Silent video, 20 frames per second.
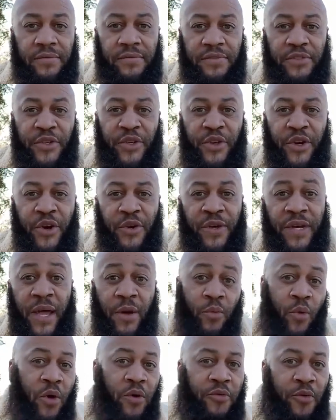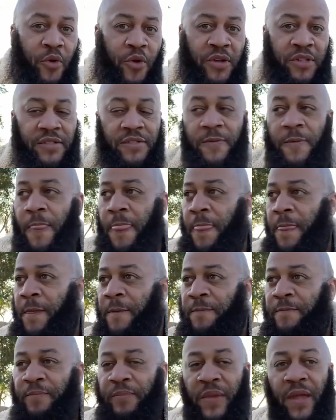you know, in that workforce,
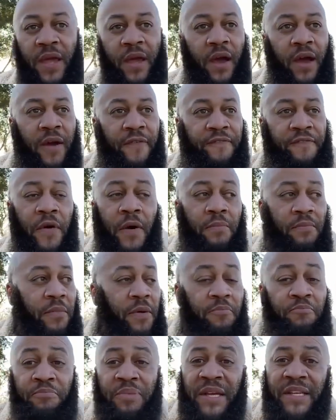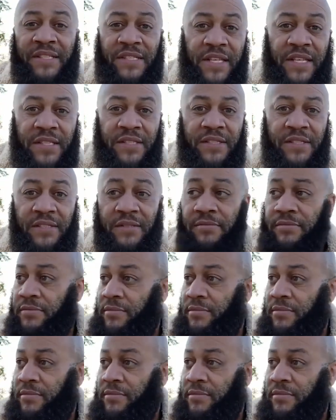from business,